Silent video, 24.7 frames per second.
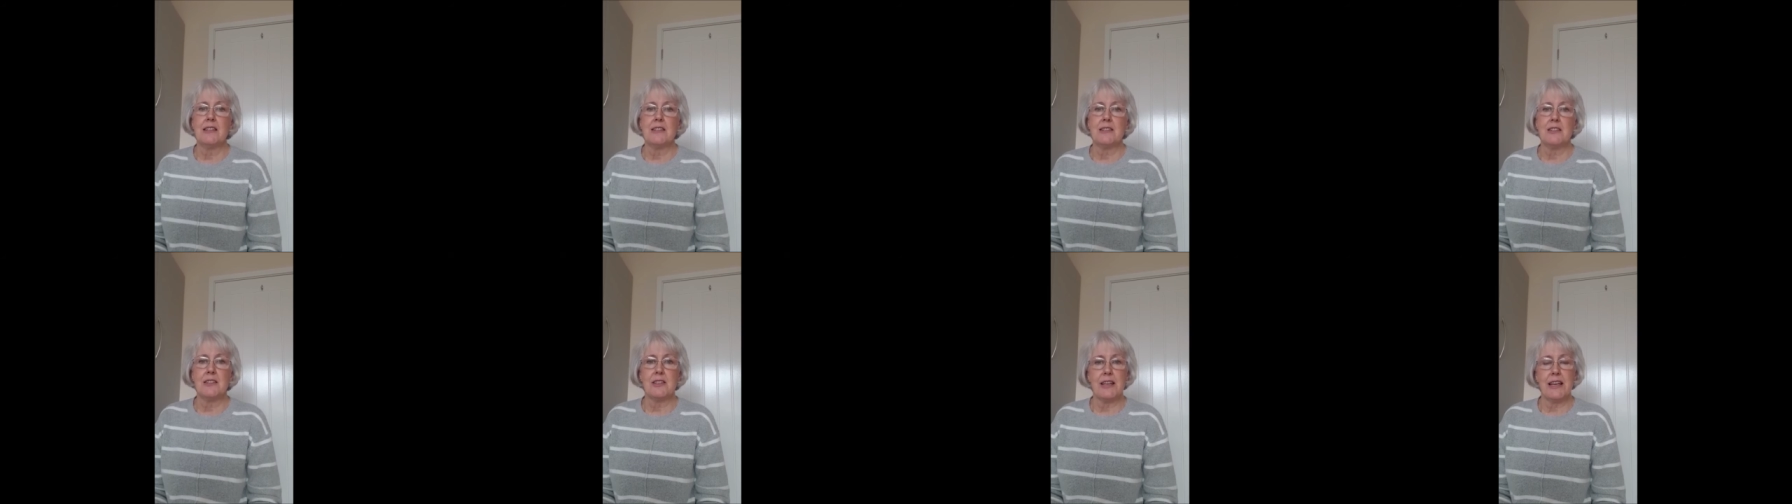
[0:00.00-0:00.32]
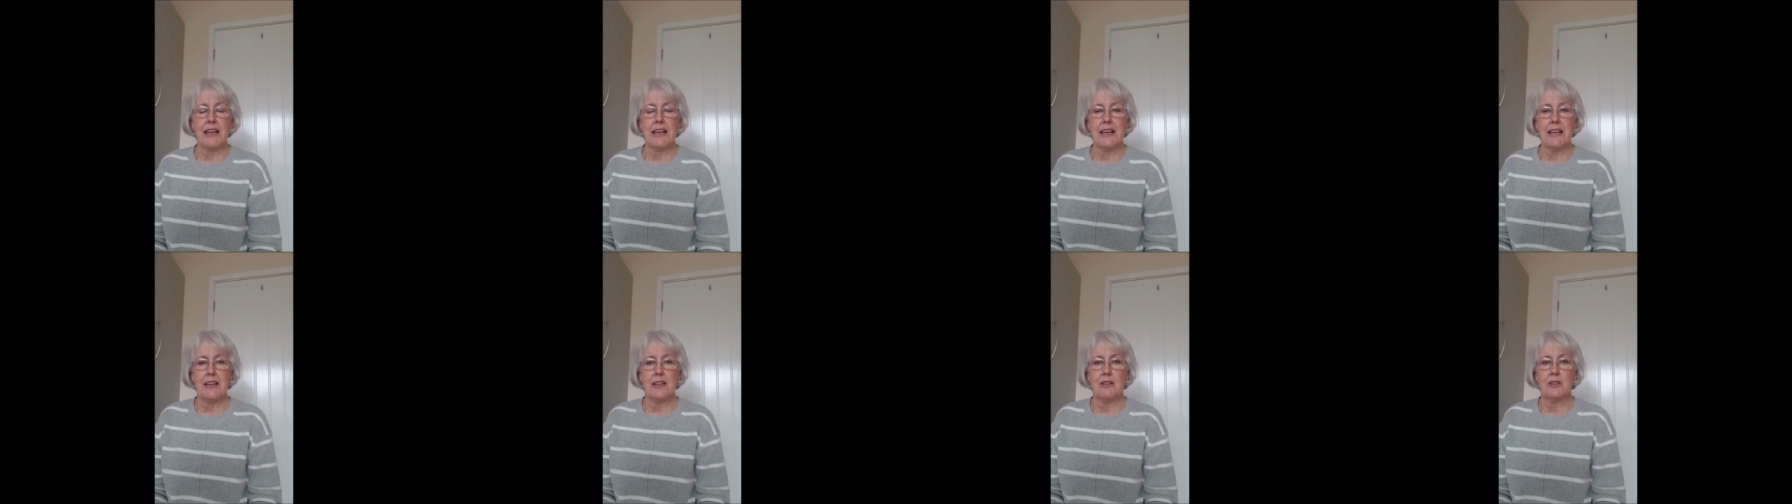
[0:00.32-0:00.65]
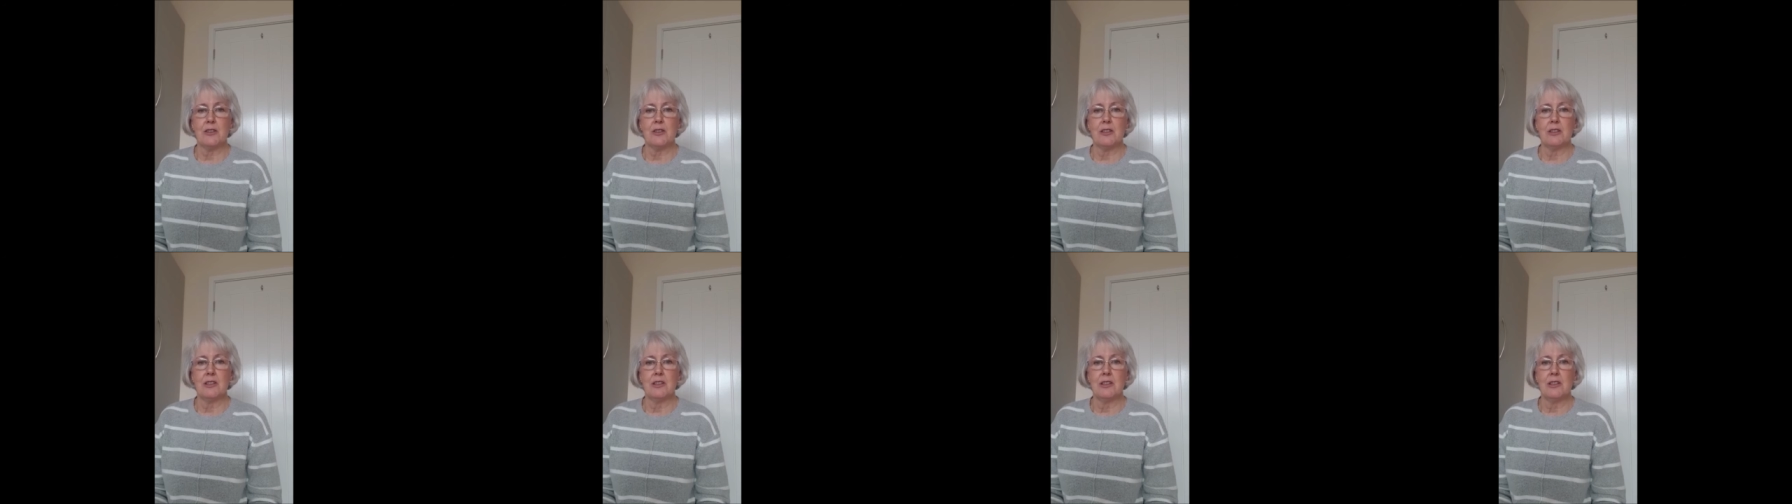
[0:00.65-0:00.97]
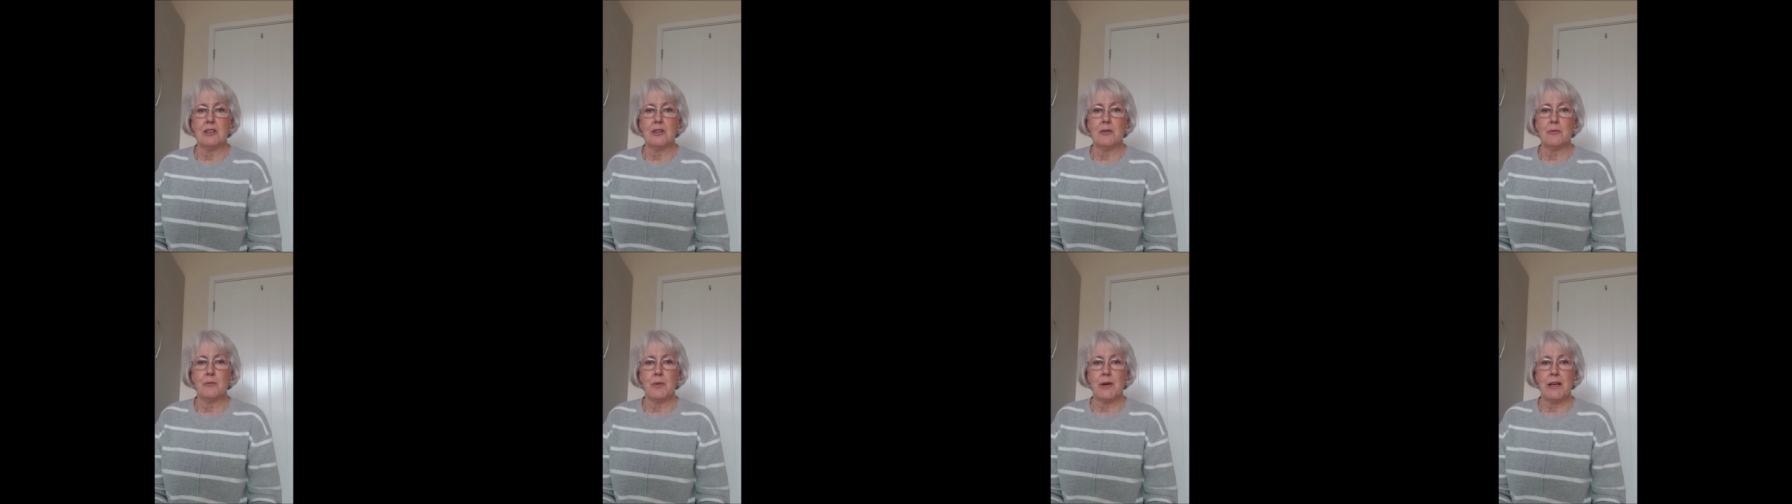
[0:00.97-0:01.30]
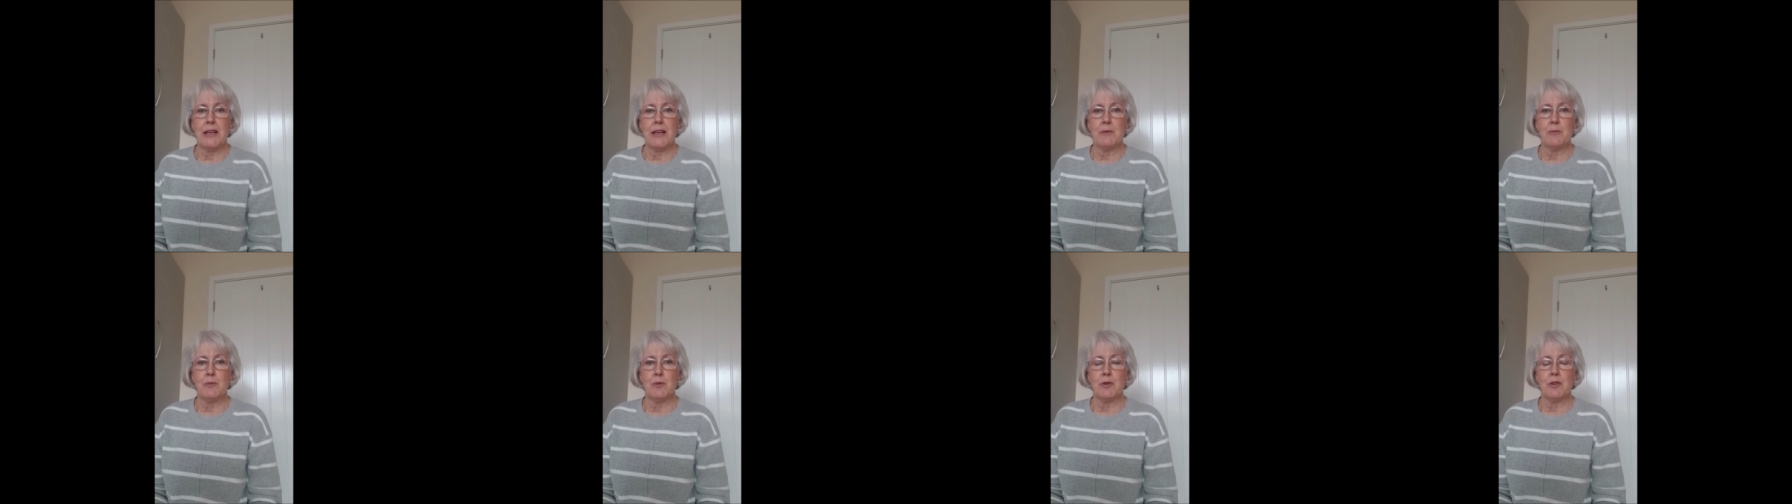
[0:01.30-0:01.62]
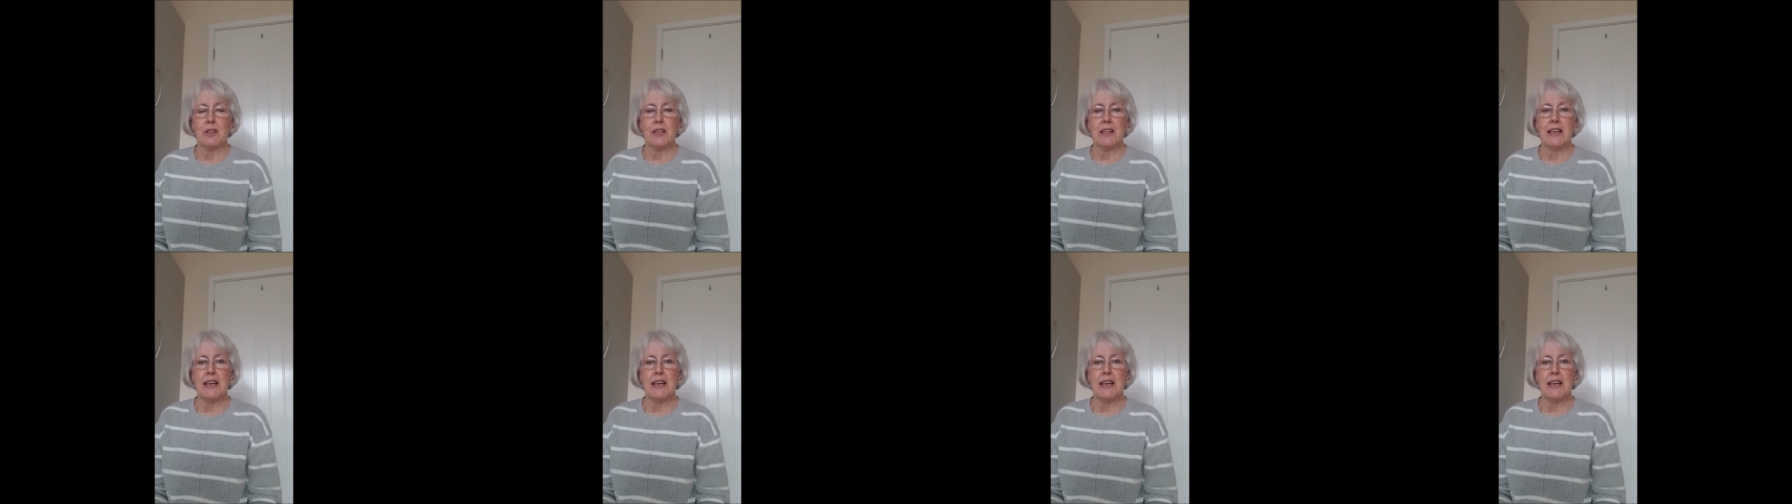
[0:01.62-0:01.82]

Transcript: to heal people.